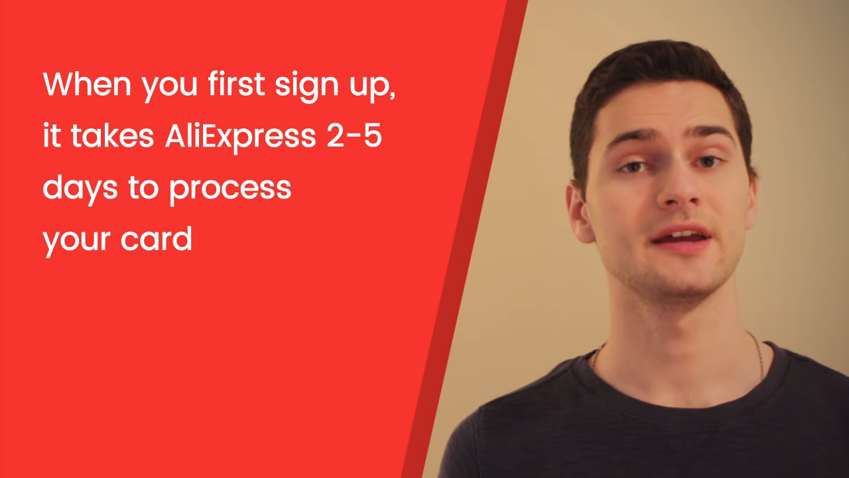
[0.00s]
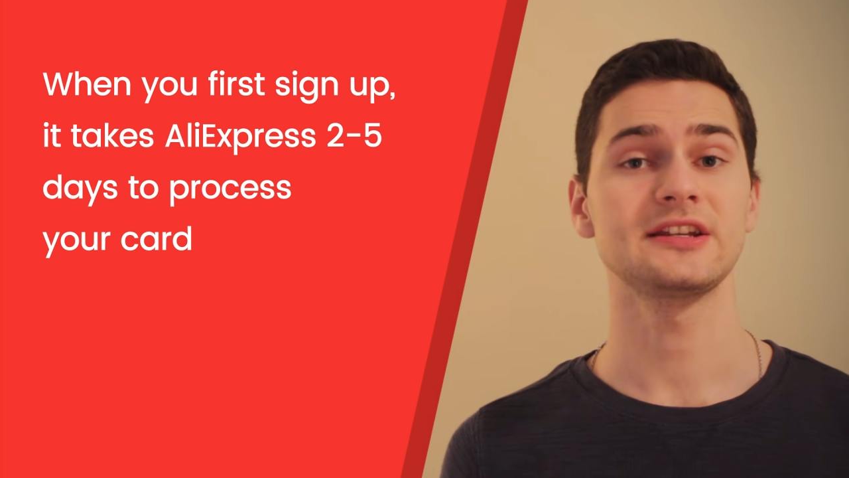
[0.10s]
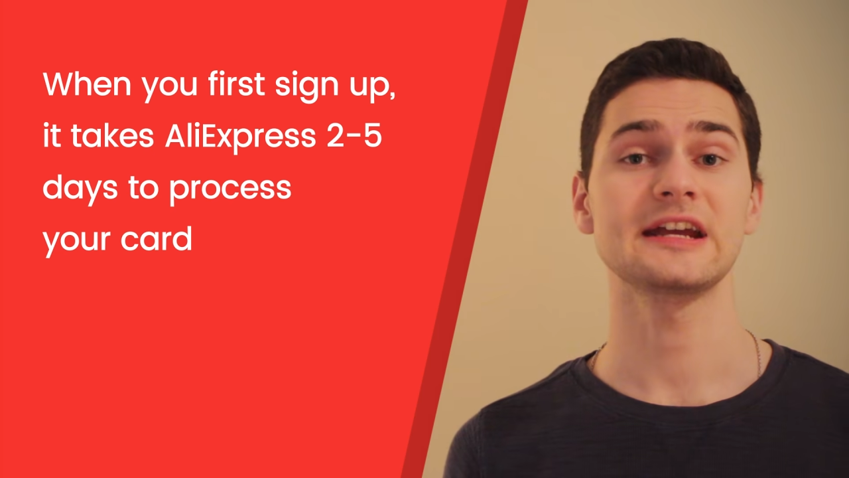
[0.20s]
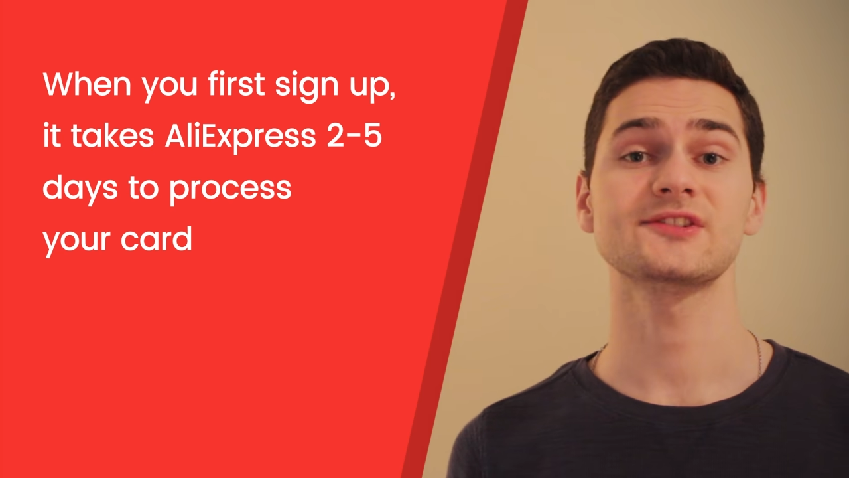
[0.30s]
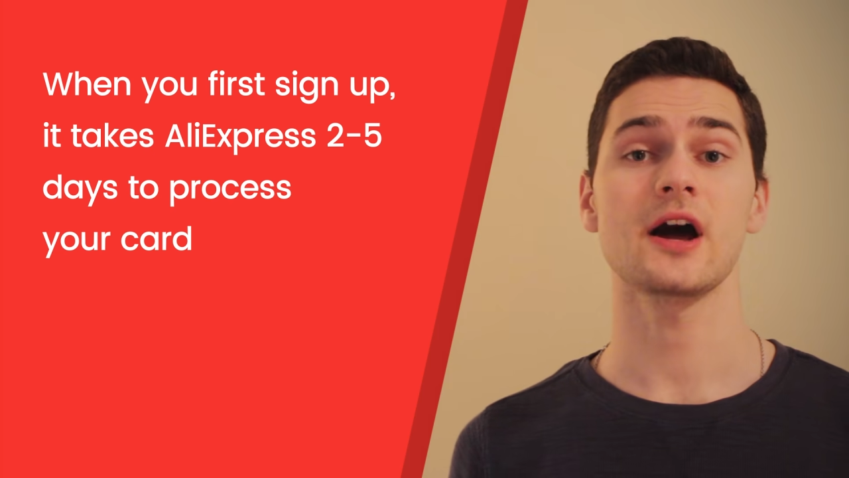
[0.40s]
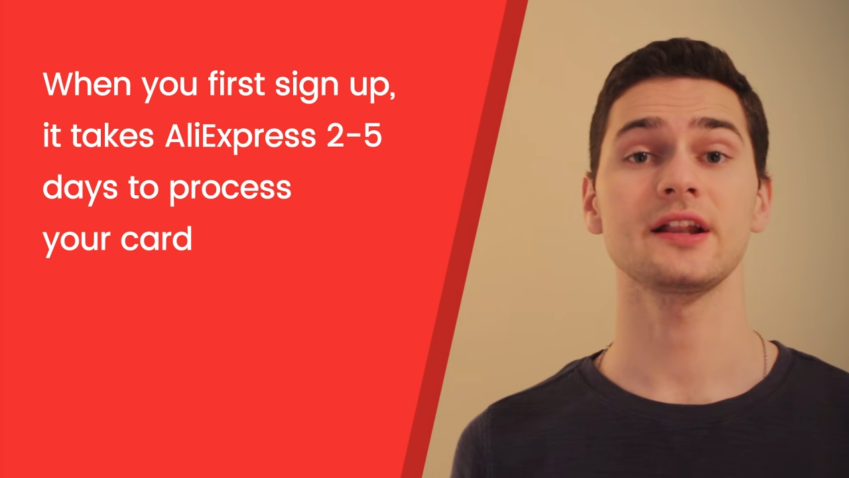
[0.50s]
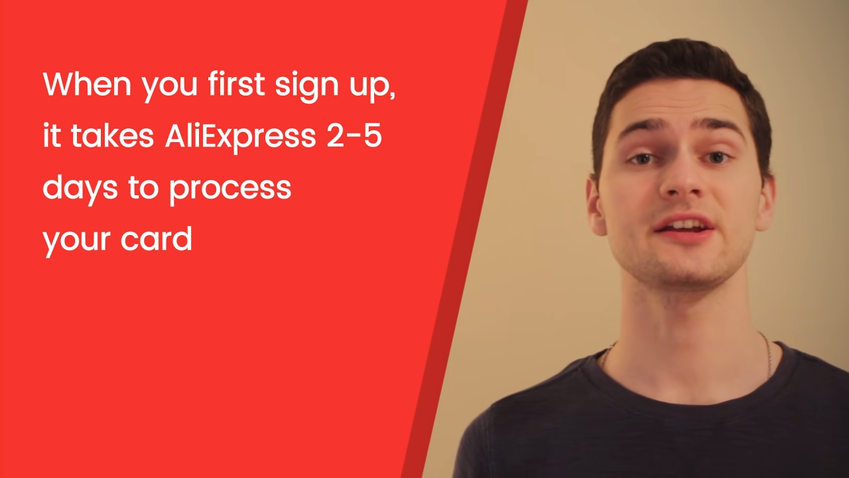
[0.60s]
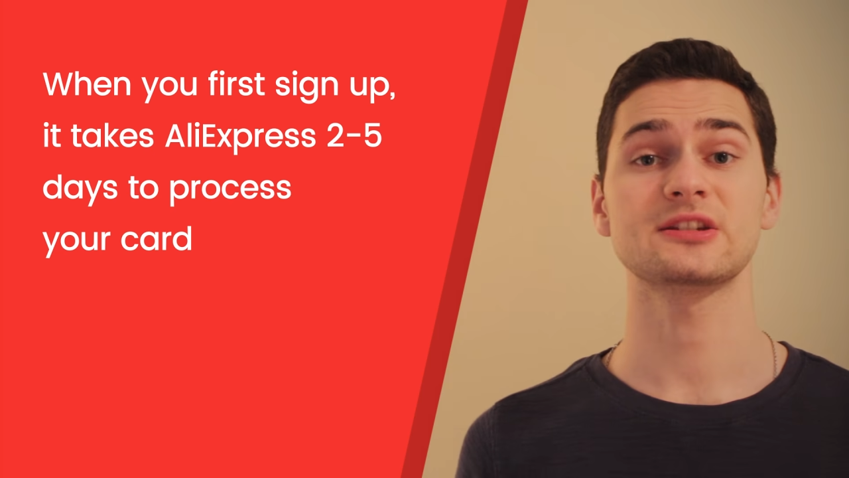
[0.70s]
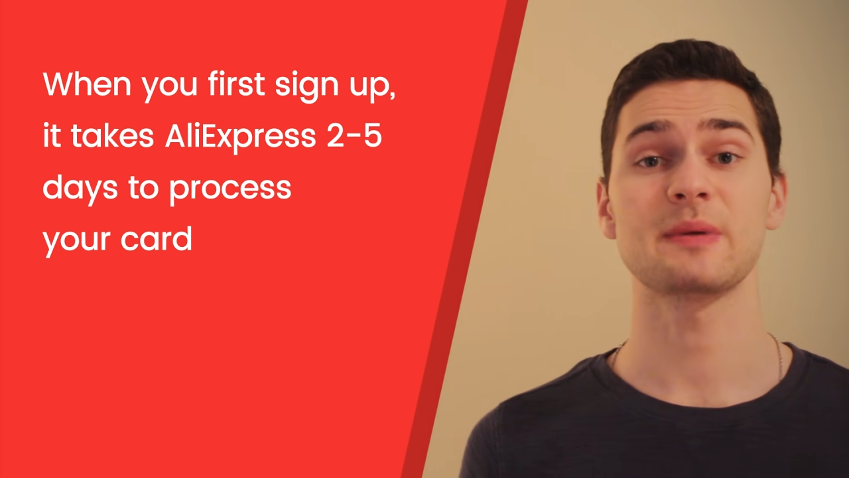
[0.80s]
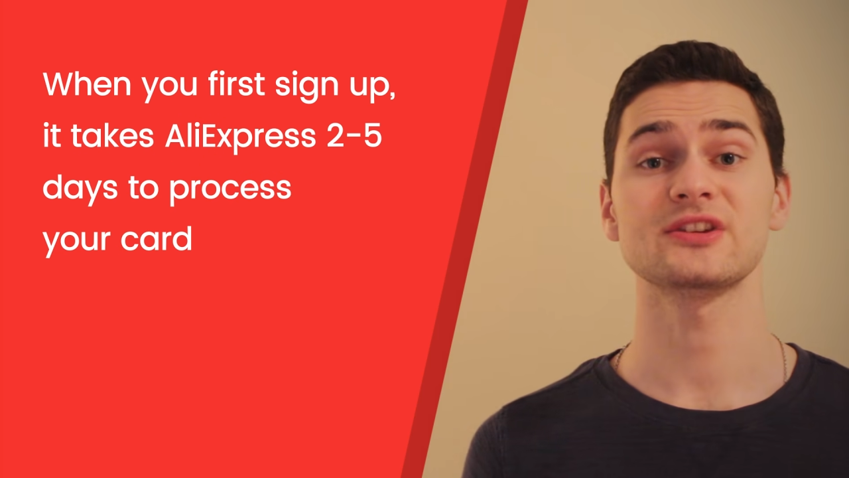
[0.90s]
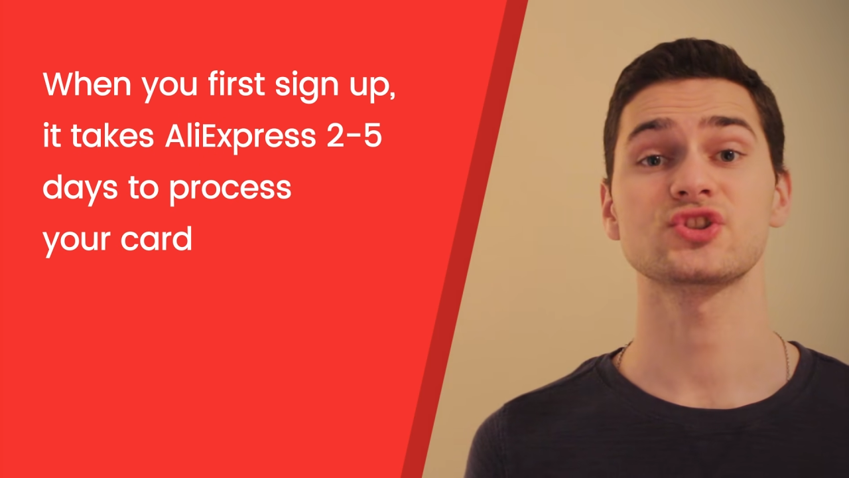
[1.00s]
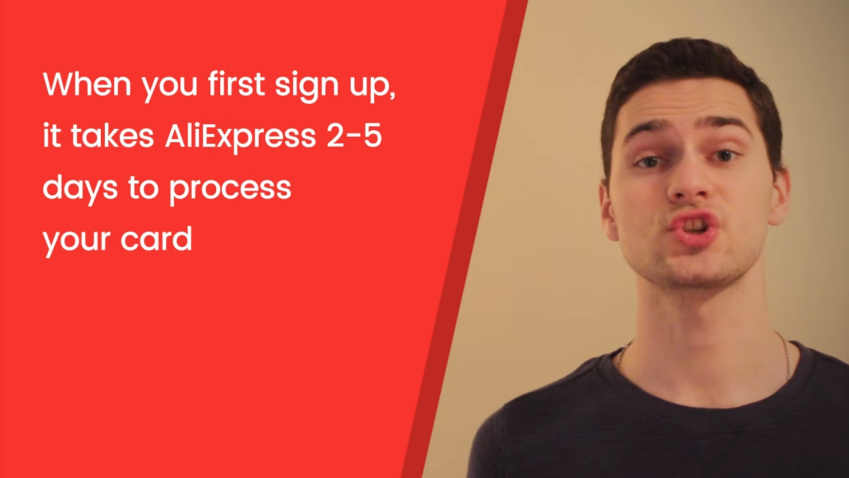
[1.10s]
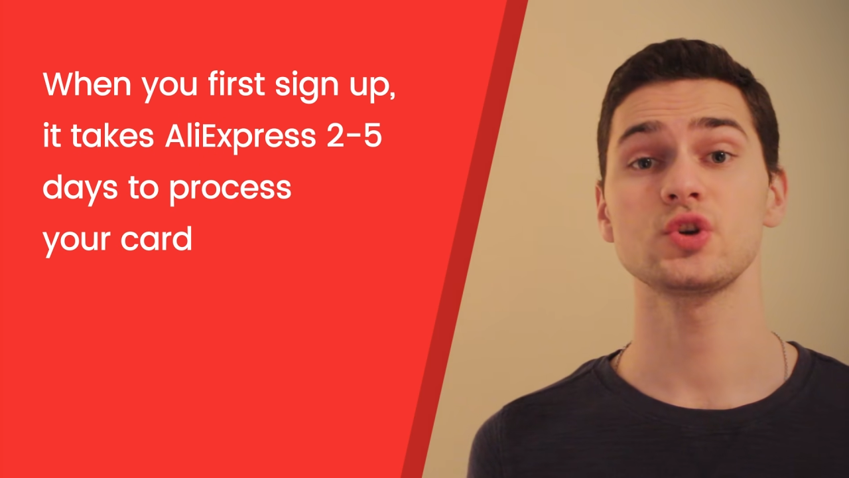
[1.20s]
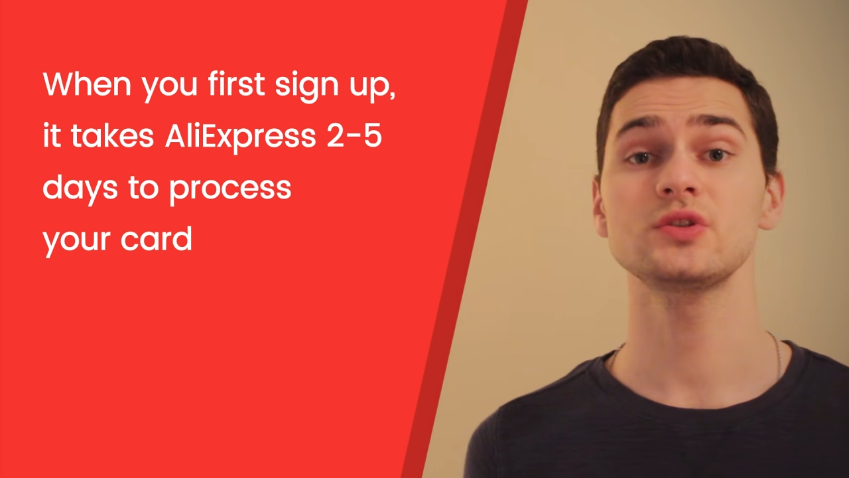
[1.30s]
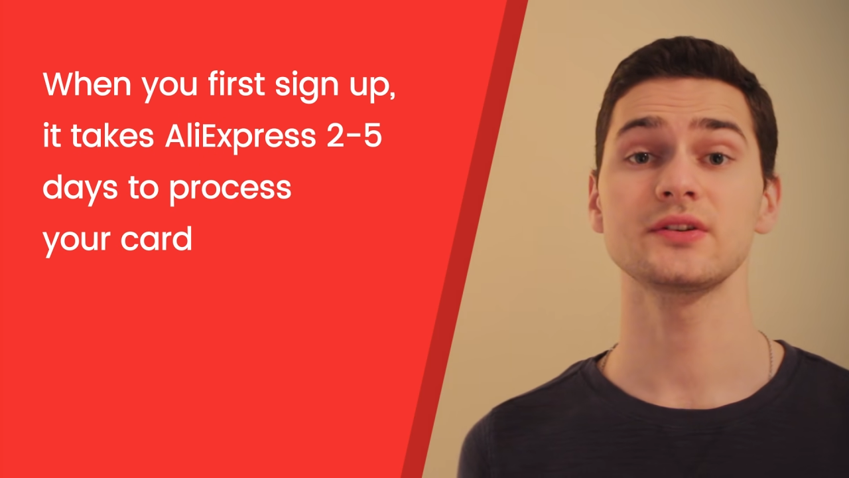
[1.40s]
it takes AliExpress
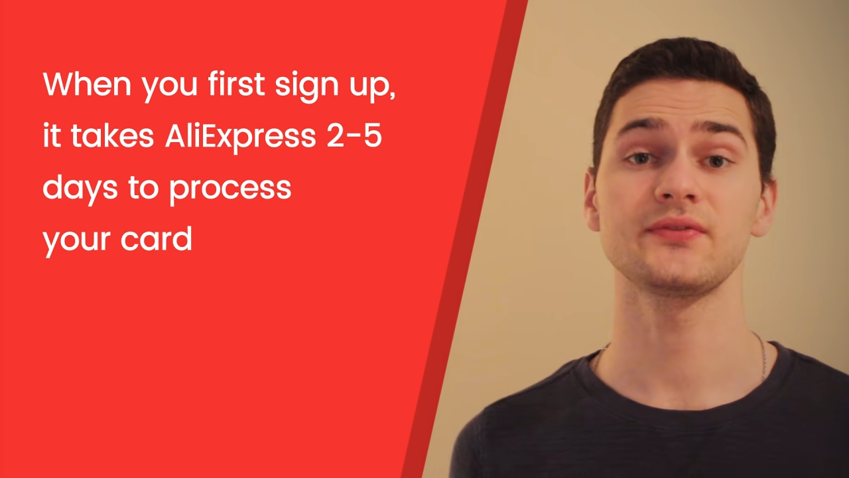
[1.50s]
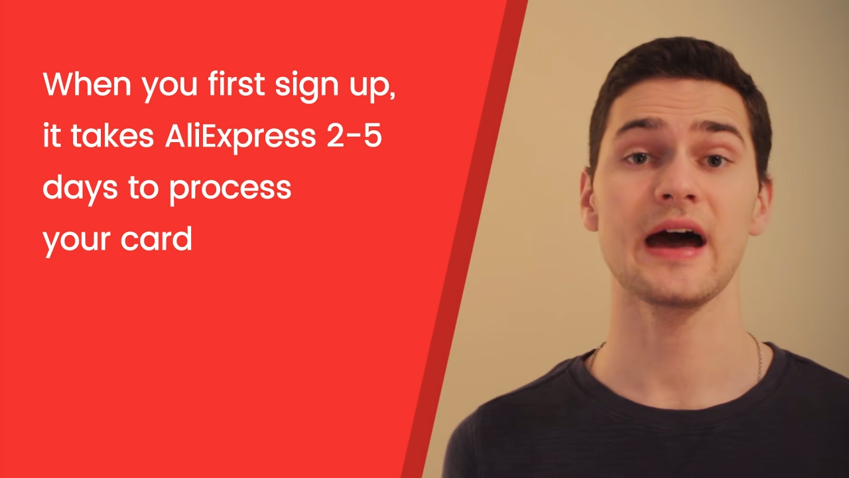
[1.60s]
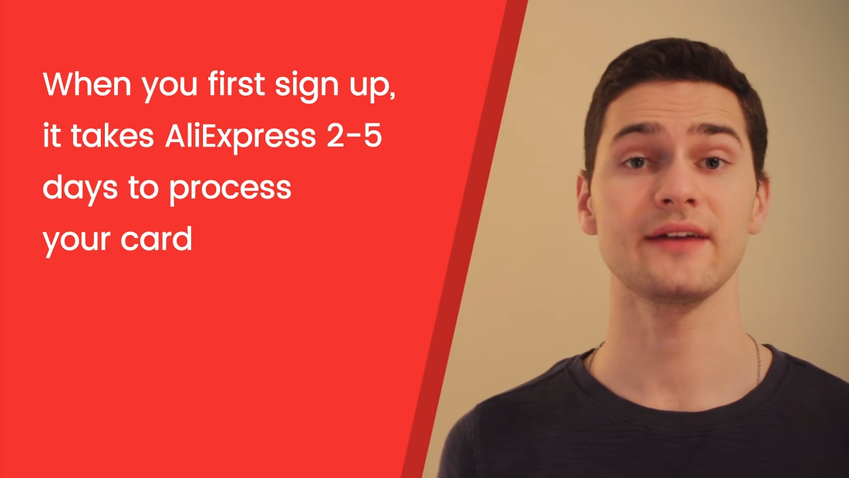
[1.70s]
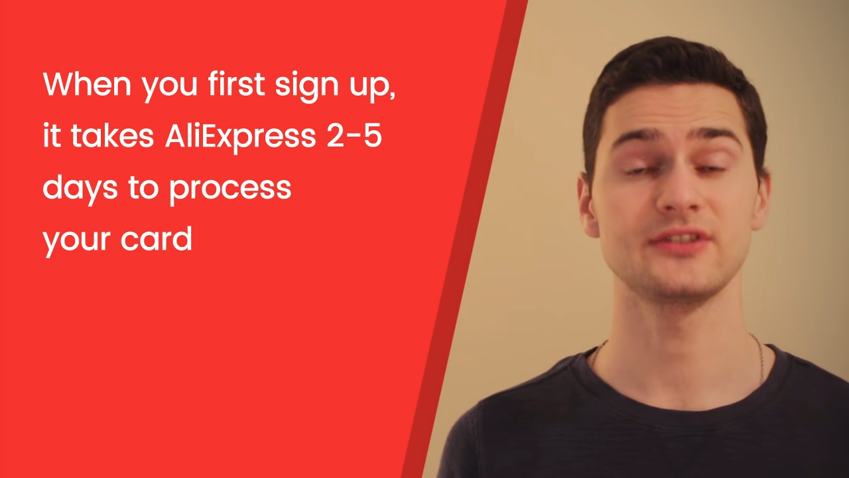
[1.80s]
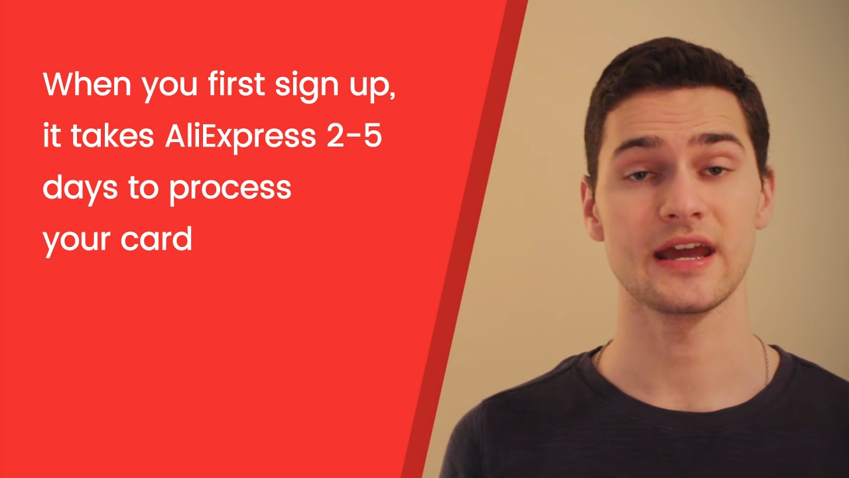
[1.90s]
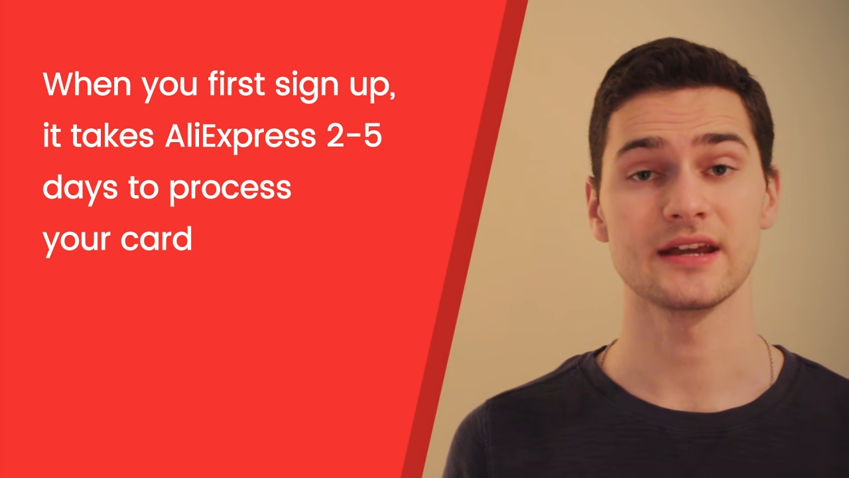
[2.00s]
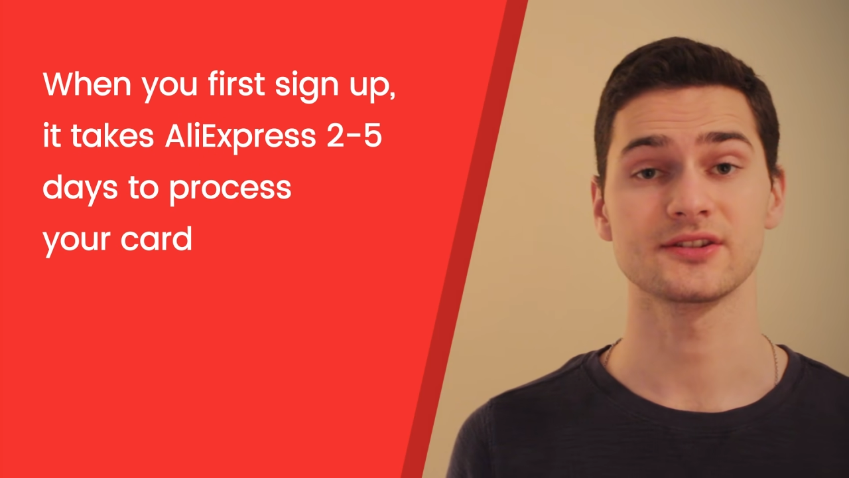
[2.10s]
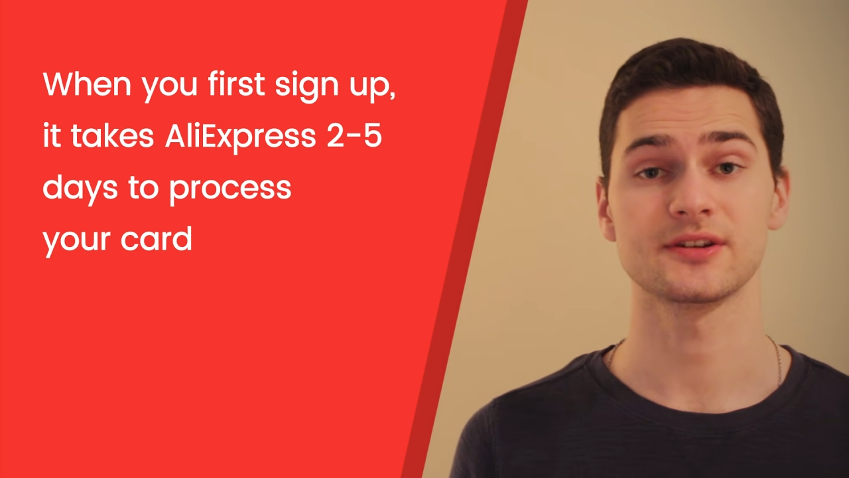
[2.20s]
2 to 5 days